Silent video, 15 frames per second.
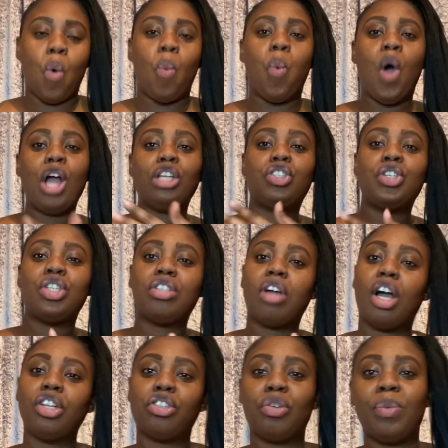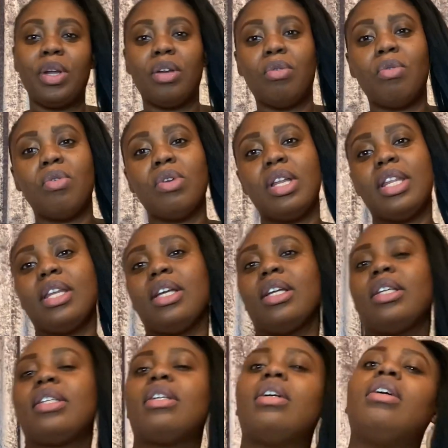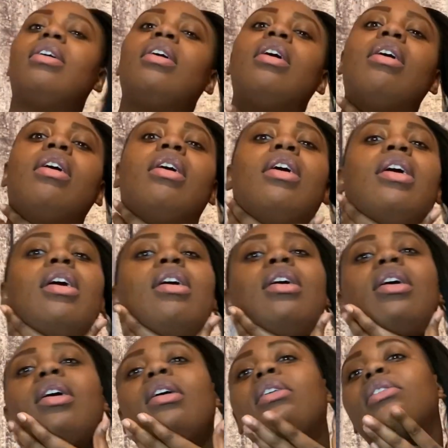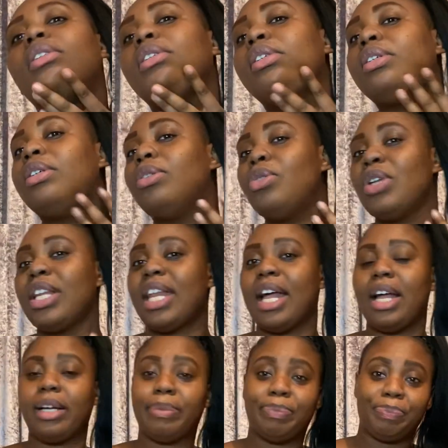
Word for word: Once you start doing all of this, uh, all of that,